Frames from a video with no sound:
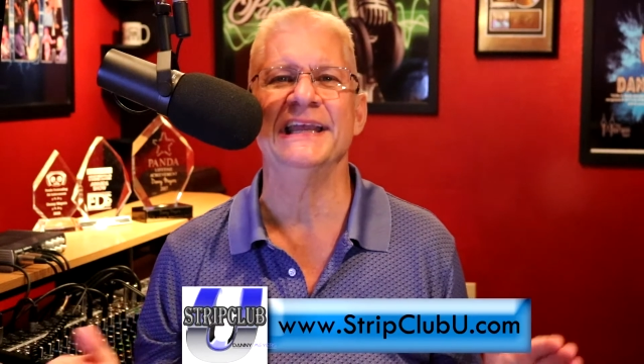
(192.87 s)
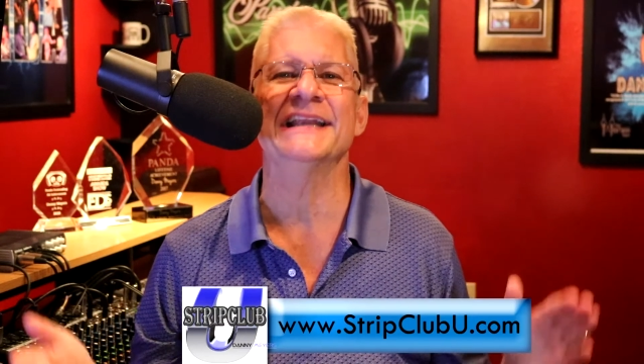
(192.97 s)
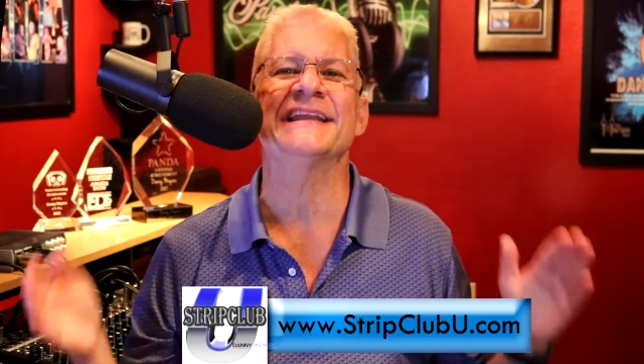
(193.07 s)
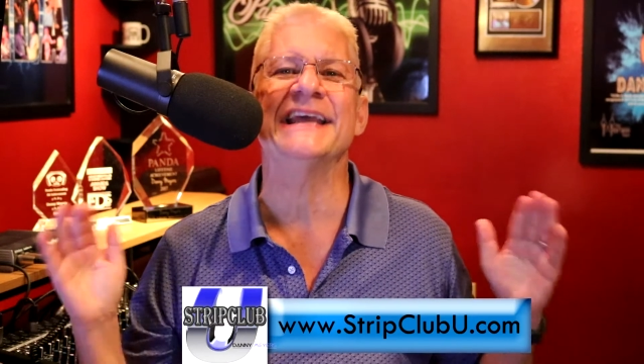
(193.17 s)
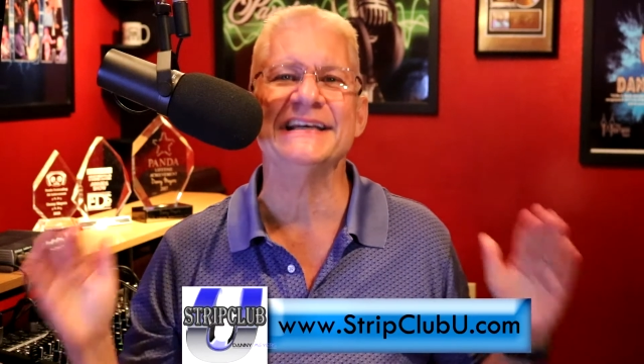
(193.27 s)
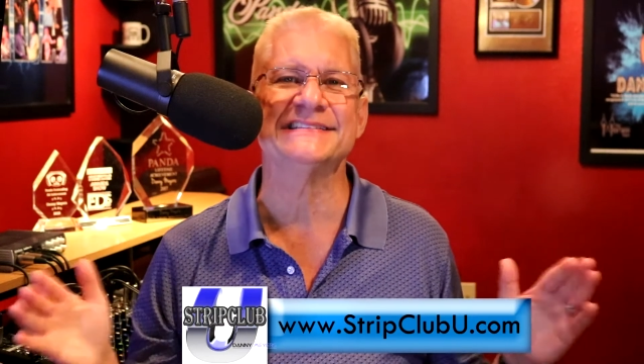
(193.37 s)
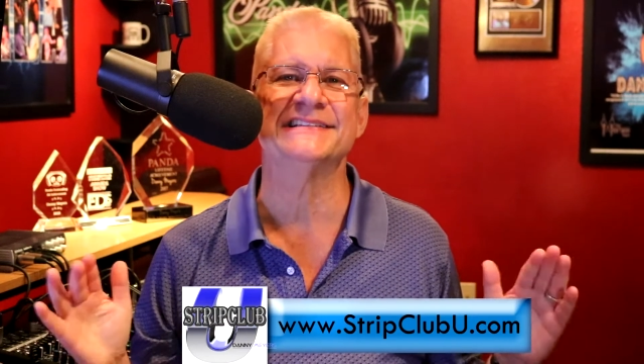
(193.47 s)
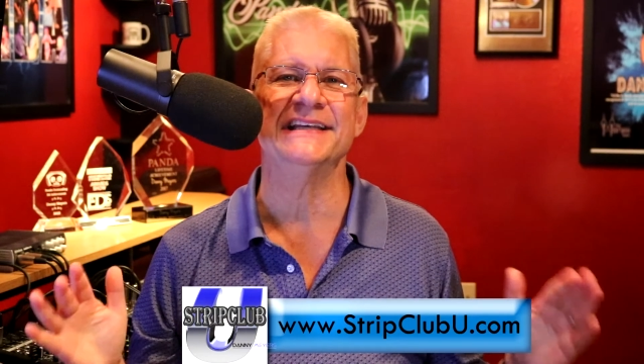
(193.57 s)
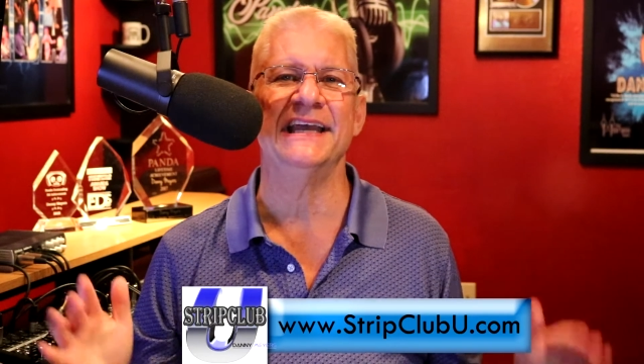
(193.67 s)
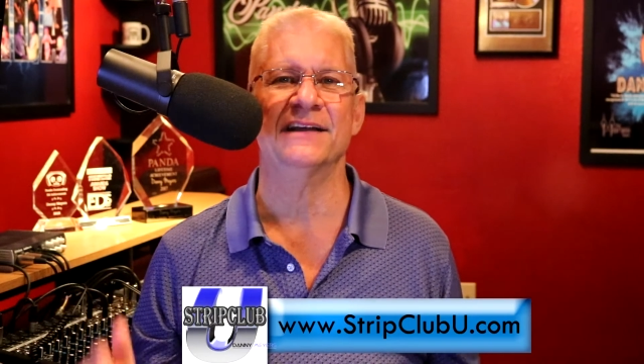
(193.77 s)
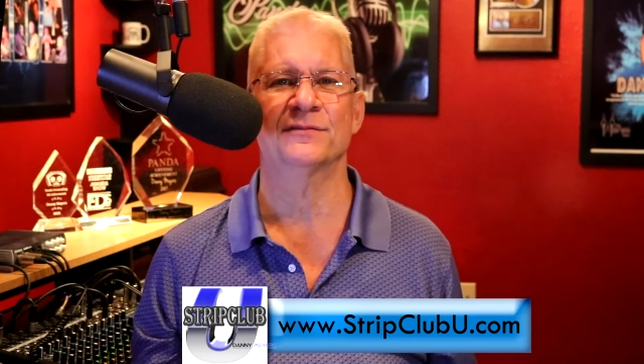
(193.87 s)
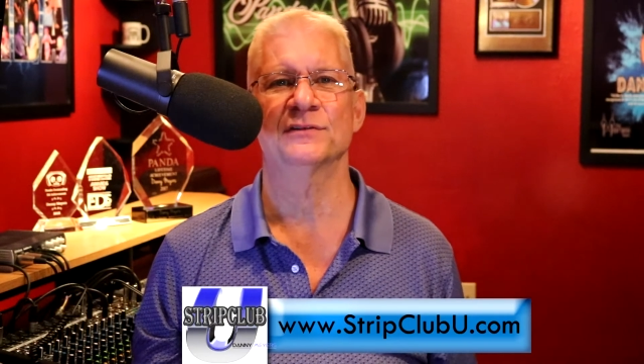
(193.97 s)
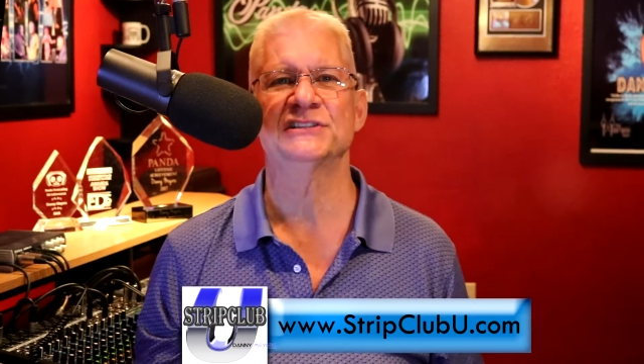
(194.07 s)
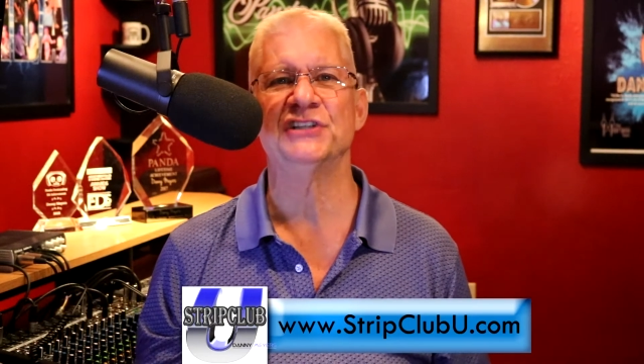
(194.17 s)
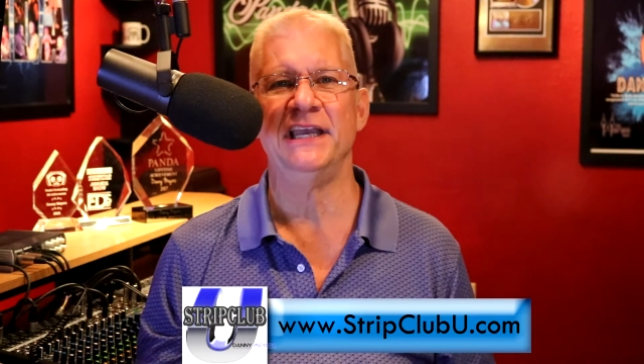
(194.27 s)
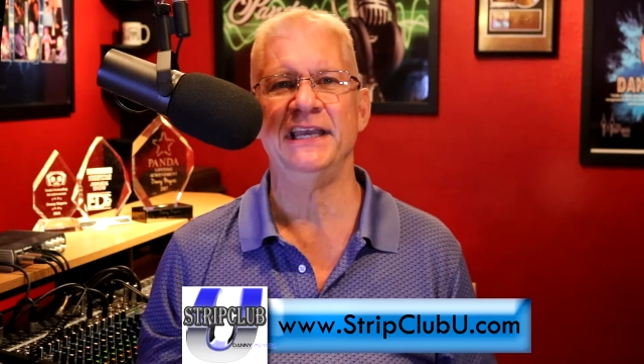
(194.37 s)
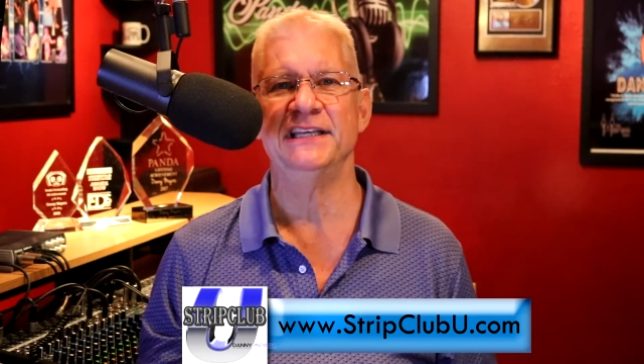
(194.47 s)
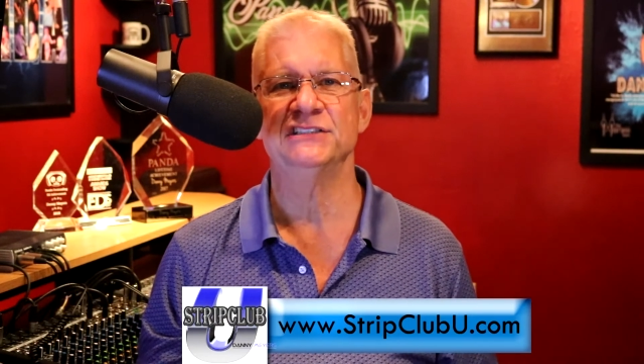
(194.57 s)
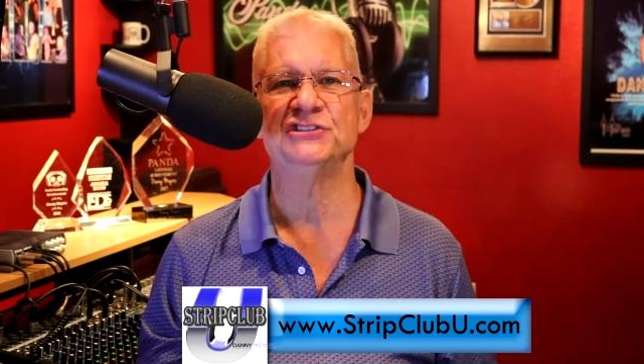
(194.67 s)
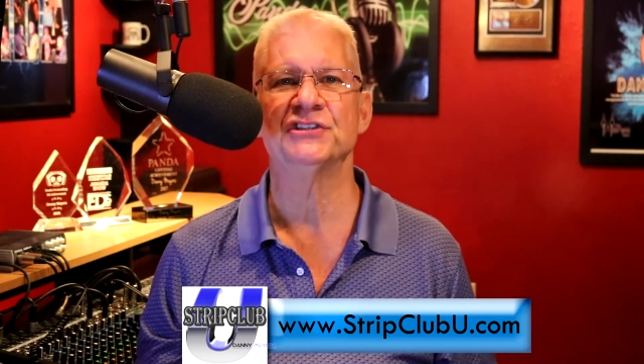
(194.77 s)
and guess the average
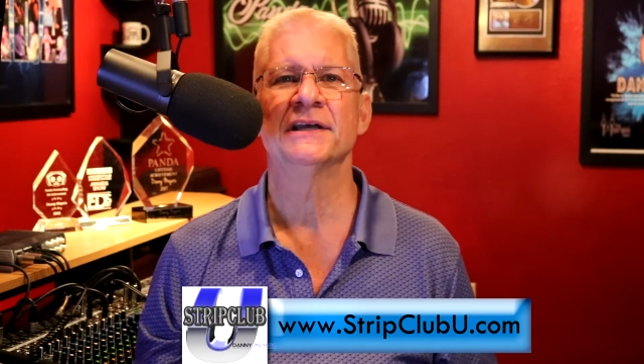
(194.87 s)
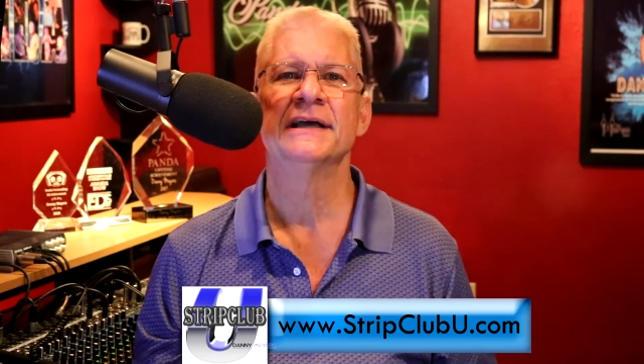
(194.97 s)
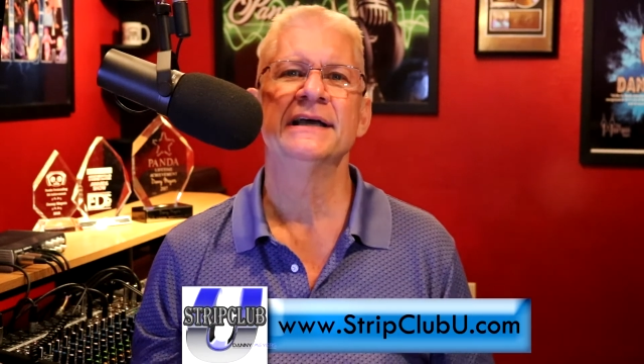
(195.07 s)
age.